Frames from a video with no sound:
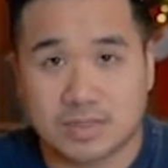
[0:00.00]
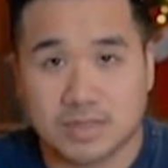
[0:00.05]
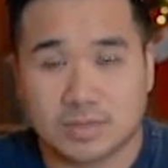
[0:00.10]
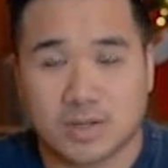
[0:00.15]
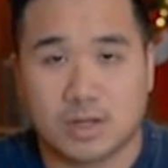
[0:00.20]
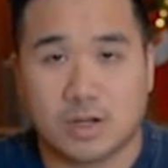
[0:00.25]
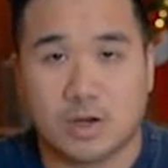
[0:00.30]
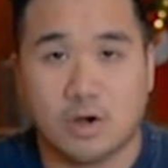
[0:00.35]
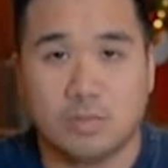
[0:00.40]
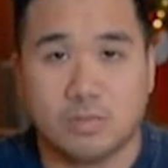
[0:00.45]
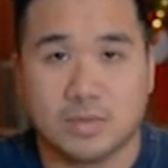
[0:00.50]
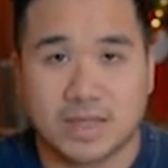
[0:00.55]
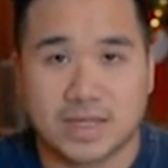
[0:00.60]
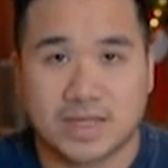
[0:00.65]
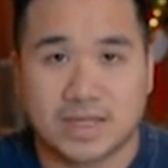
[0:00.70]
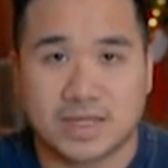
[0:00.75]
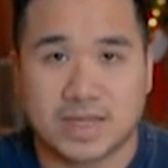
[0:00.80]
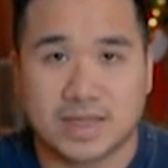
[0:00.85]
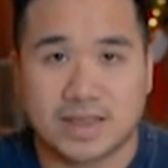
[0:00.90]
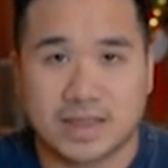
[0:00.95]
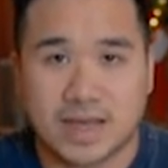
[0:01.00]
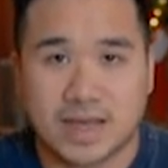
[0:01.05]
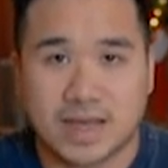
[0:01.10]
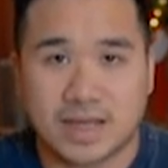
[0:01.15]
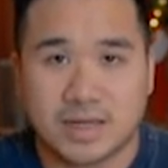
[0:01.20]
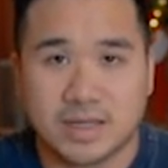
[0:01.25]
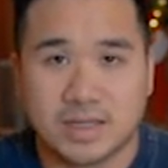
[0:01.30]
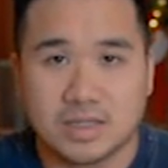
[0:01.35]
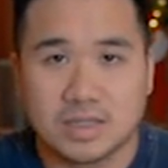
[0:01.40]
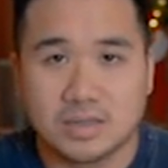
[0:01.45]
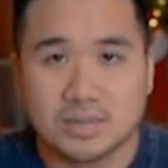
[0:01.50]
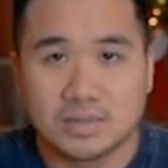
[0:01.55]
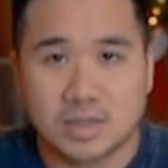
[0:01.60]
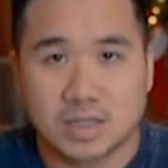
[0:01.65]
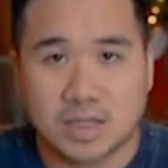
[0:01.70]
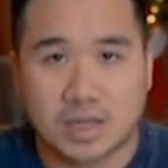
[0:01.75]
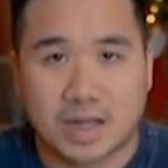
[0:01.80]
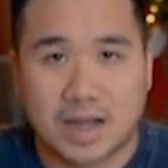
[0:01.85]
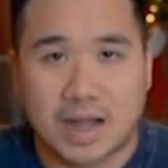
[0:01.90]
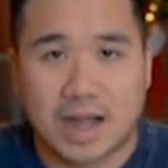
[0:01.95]
So I hope they get that
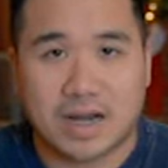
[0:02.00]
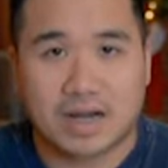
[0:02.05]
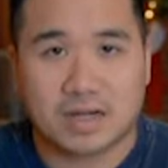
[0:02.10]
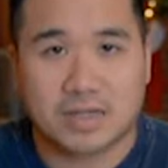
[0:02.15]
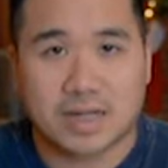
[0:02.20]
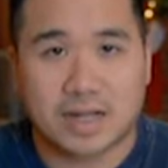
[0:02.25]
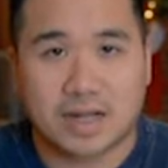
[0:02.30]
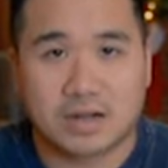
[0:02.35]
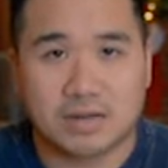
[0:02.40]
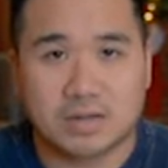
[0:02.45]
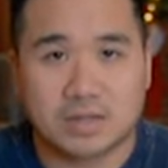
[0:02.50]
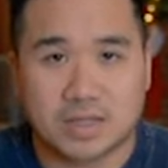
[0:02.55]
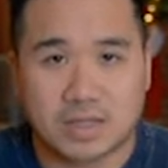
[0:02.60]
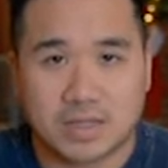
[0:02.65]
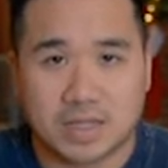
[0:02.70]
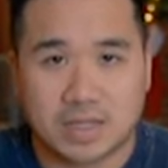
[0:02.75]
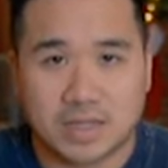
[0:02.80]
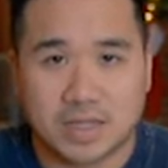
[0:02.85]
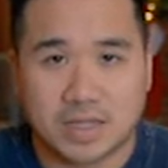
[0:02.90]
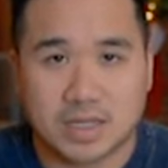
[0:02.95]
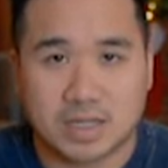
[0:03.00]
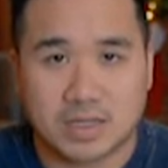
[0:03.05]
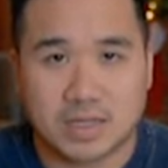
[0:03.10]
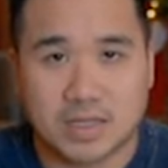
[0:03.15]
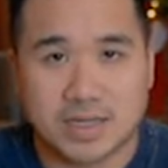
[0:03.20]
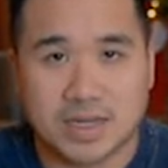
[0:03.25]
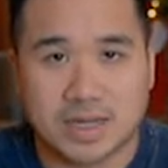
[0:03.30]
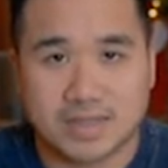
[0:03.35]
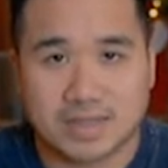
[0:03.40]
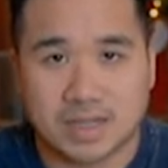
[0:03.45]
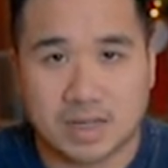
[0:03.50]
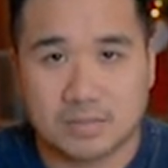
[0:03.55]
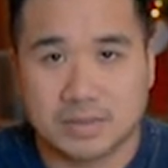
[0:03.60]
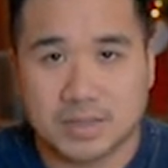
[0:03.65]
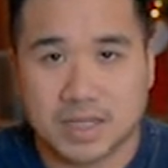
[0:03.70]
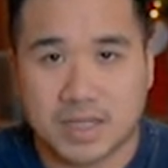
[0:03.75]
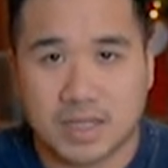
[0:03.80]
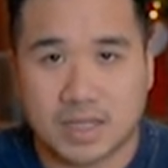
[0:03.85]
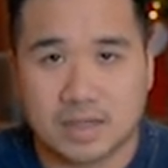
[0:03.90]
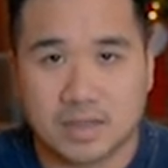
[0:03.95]
ironed out in the next
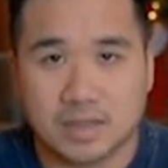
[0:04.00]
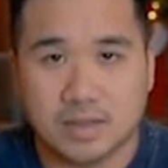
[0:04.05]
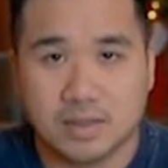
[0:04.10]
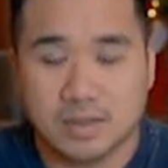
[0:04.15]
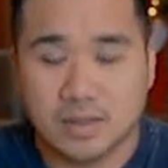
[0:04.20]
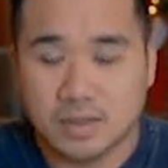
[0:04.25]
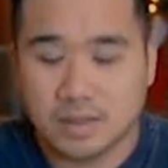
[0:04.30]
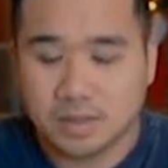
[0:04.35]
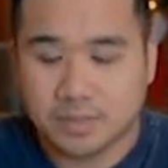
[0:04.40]
update here.